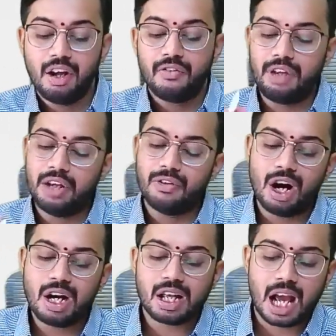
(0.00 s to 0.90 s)
We
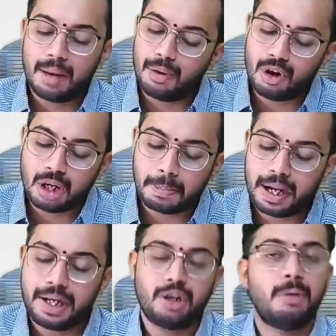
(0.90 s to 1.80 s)
want amount
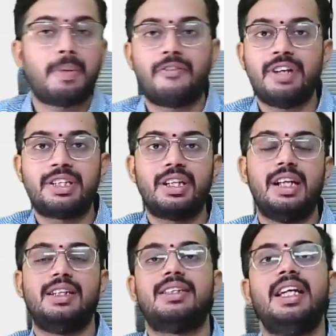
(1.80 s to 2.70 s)
paid to professional.
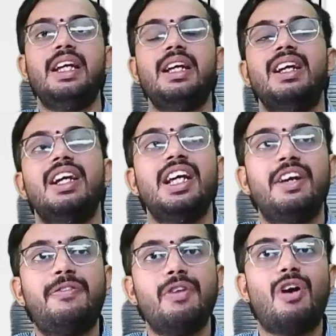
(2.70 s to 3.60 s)
See,
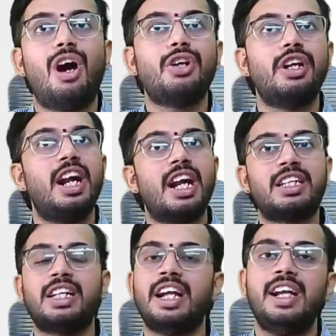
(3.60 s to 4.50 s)
if you want to deduct
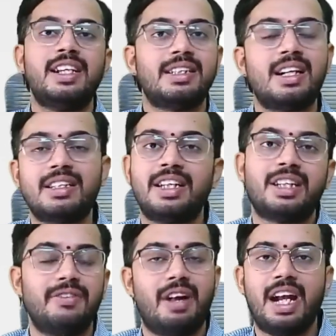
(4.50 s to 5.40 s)
TDS under section
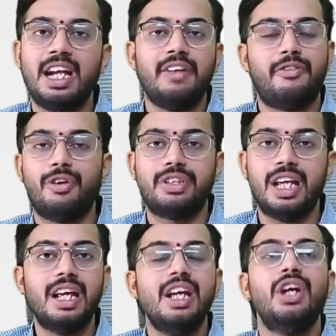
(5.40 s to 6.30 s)

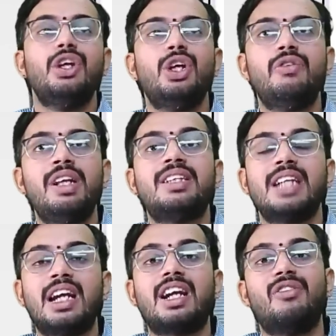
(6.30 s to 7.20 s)
194J, you will
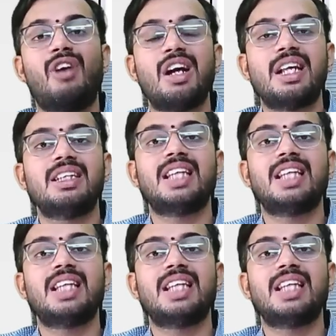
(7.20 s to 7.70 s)
check what is the